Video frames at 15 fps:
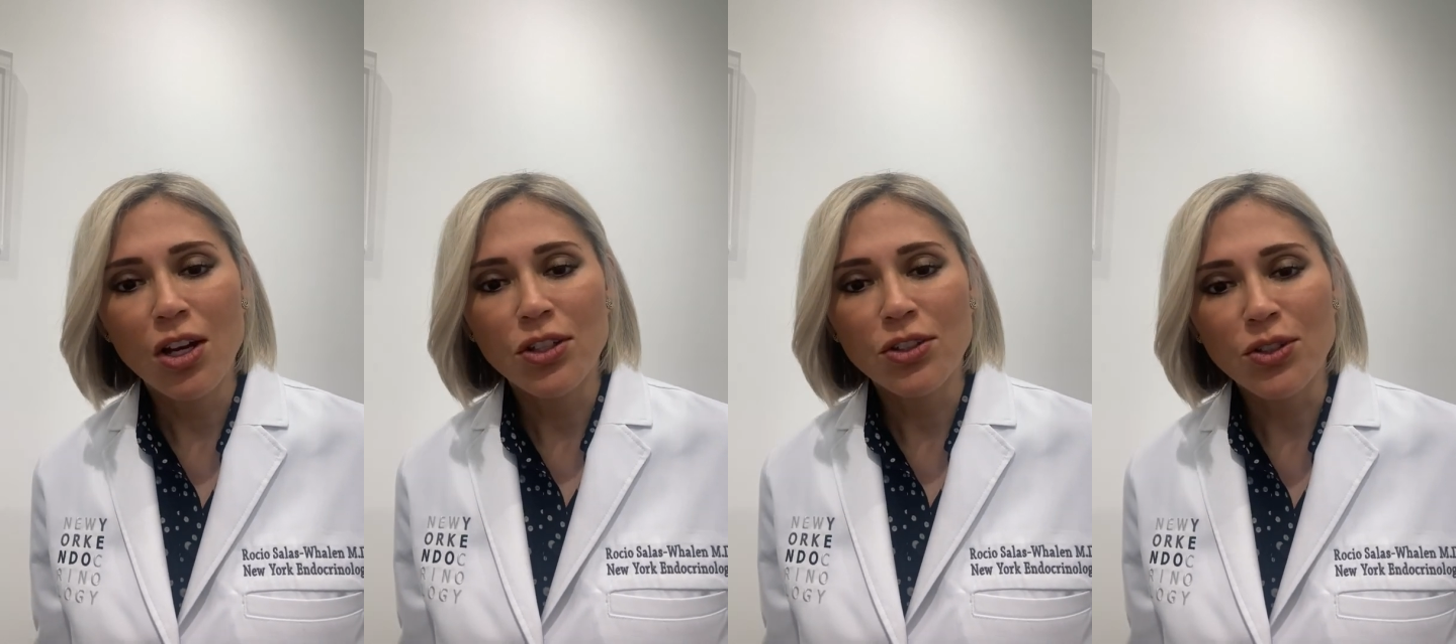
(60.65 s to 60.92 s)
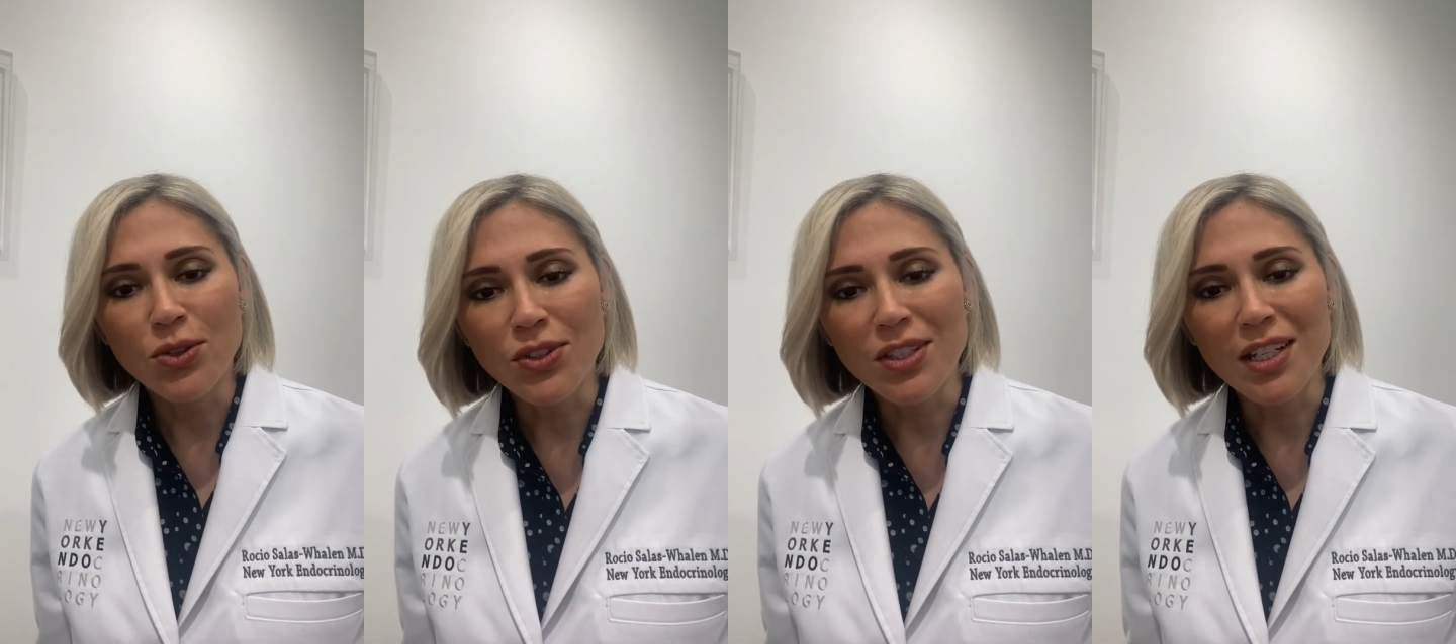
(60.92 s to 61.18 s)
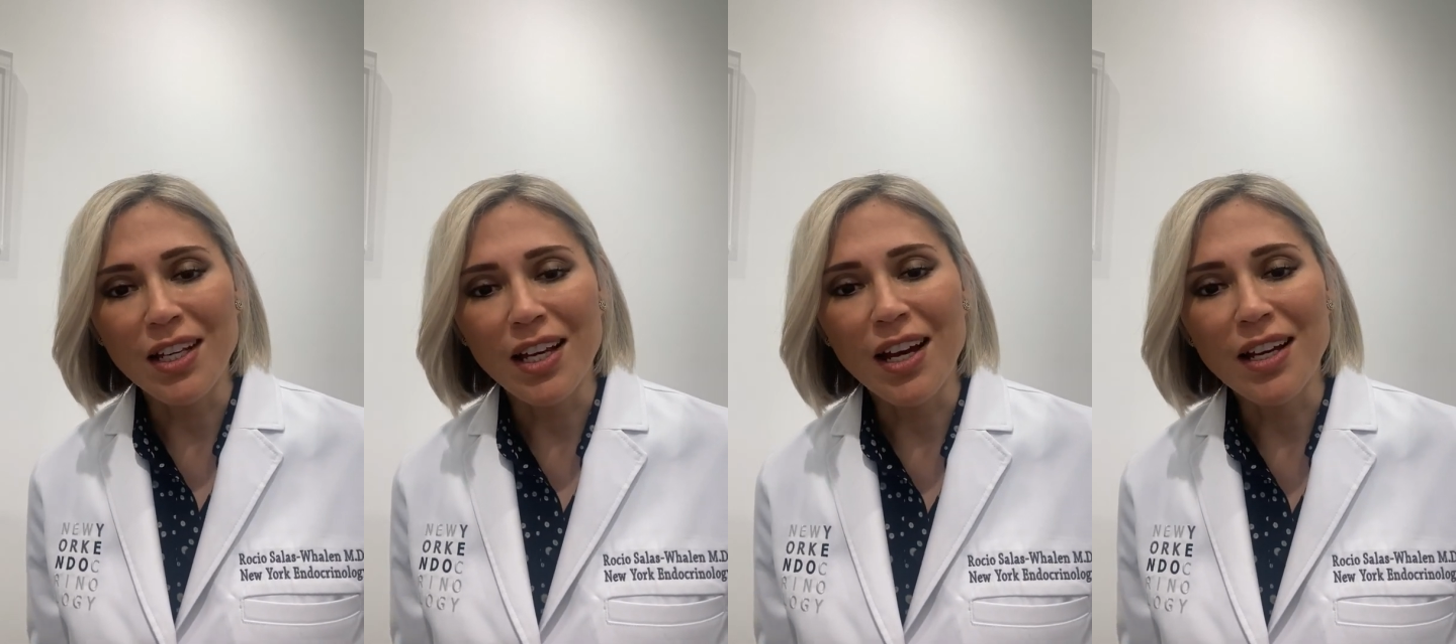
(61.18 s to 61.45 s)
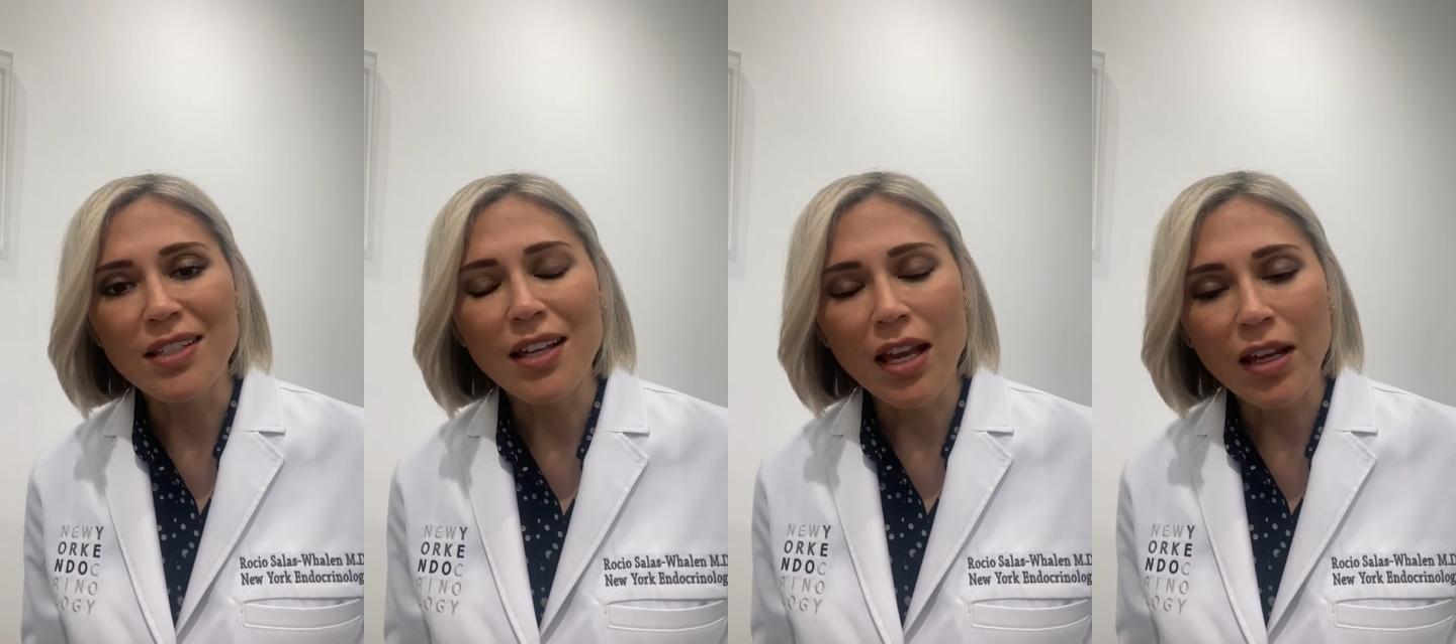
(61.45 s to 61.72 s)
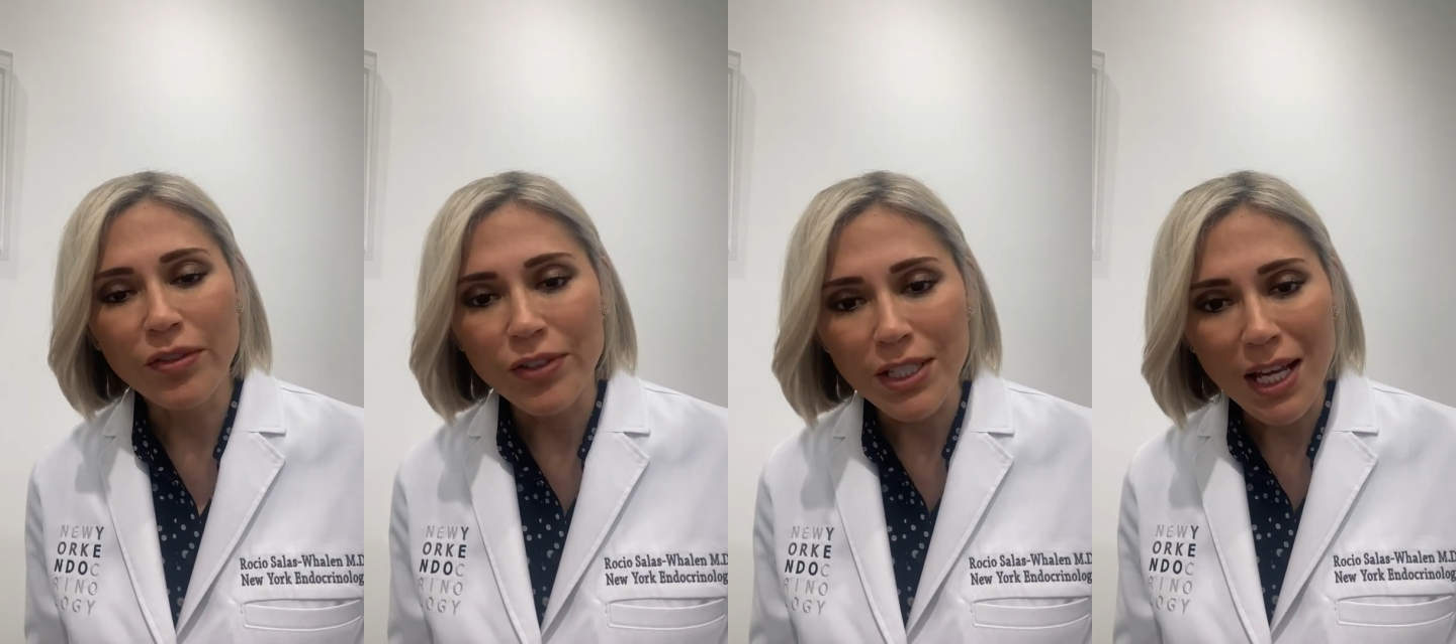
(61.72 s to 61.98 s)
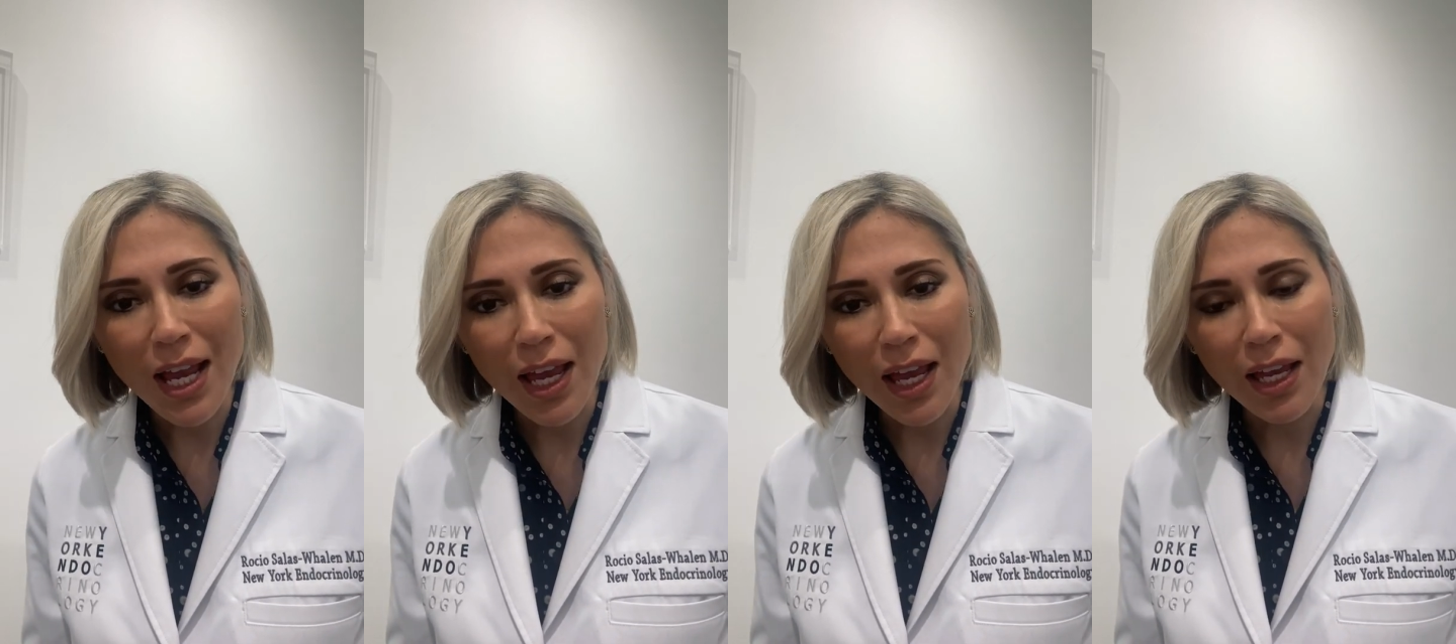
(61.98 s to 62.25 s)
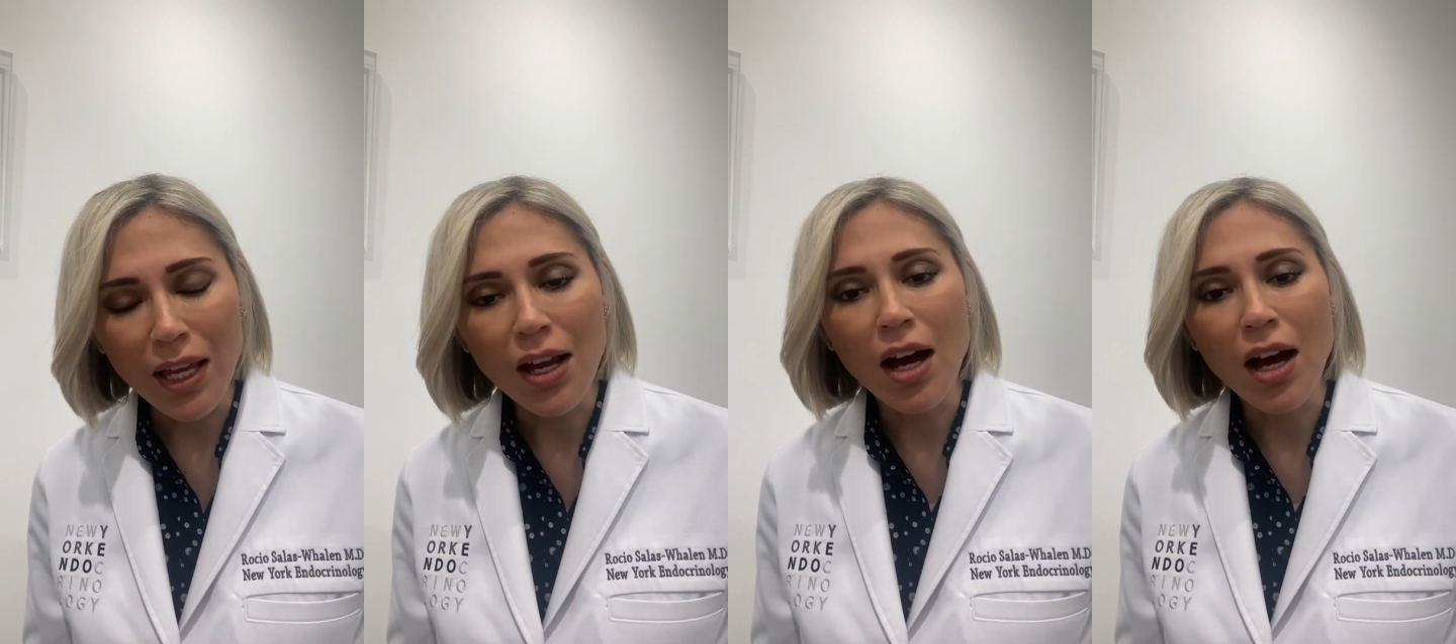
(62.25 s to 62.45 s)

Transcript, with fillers: to see us every day,